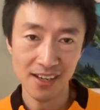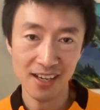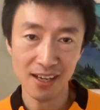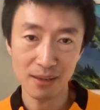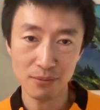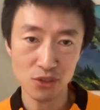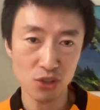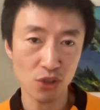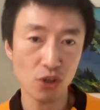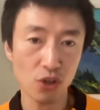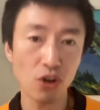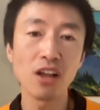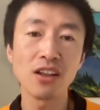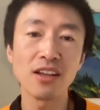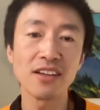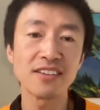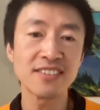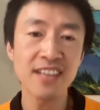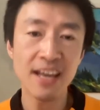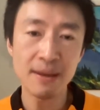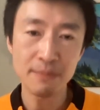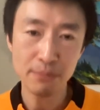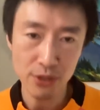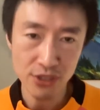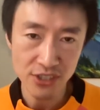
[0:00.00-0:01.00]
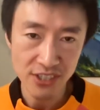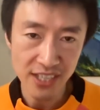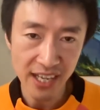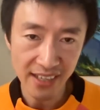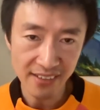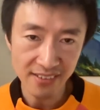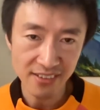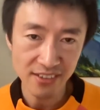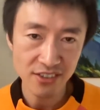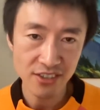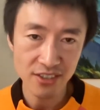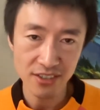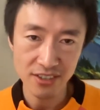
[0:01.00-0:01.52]
um, so call it 10
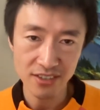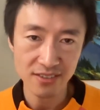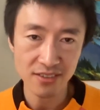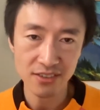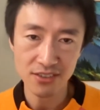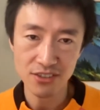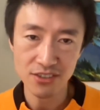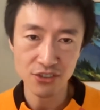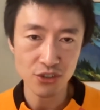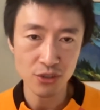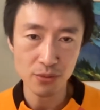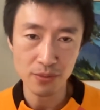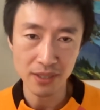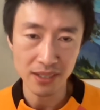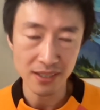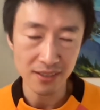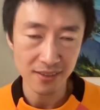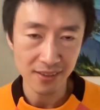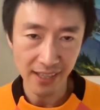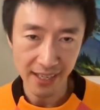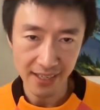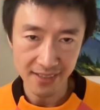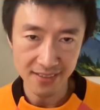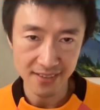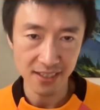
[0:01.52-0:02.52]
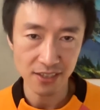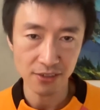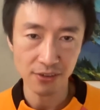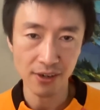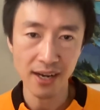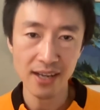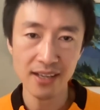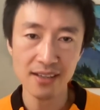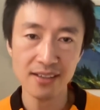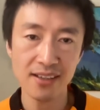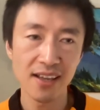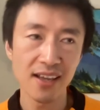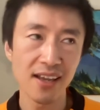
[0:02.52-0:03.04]
percent just just to be wow. Mm-hmm. lazy
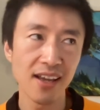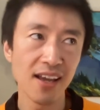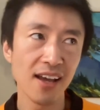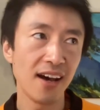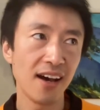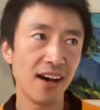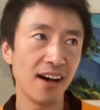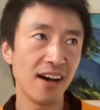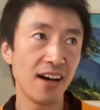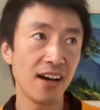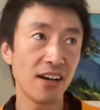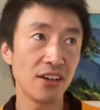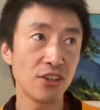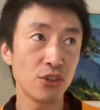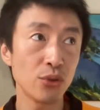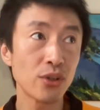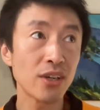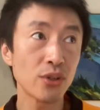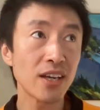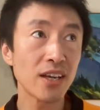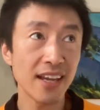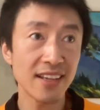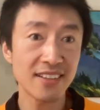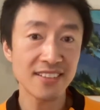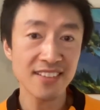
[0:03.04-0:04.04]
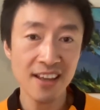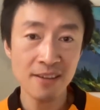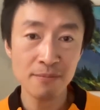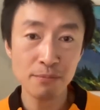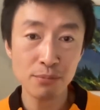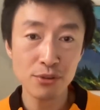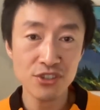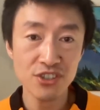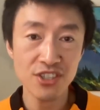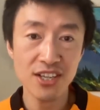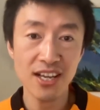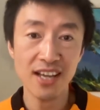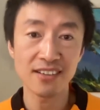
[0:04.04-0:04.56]
right uh, you can get 10
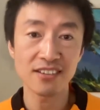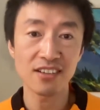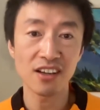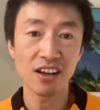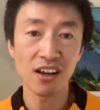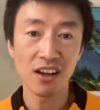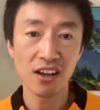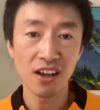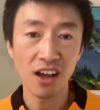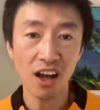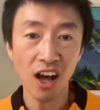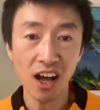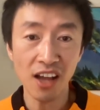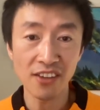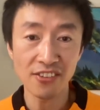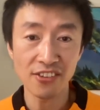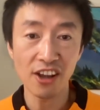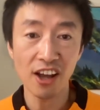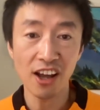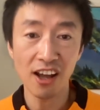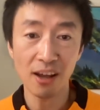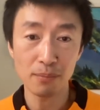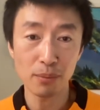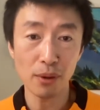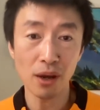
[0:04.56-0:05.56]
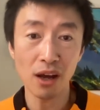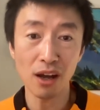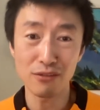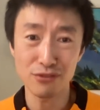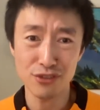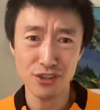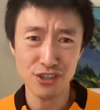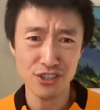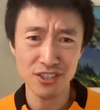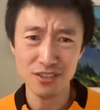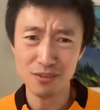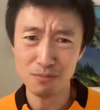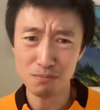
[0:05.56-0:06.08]
percent on top of
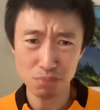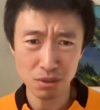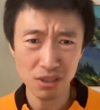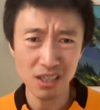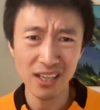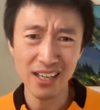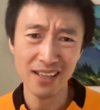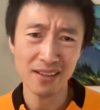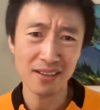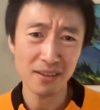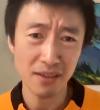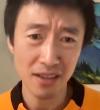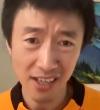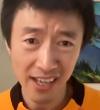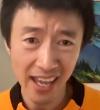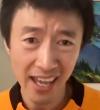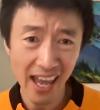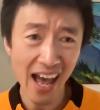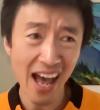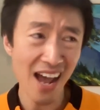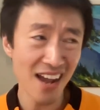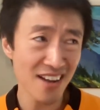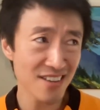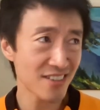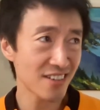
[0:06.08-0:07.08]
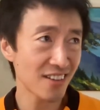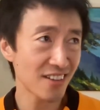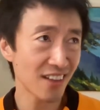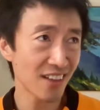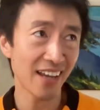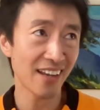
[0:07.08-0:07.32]
just plain cash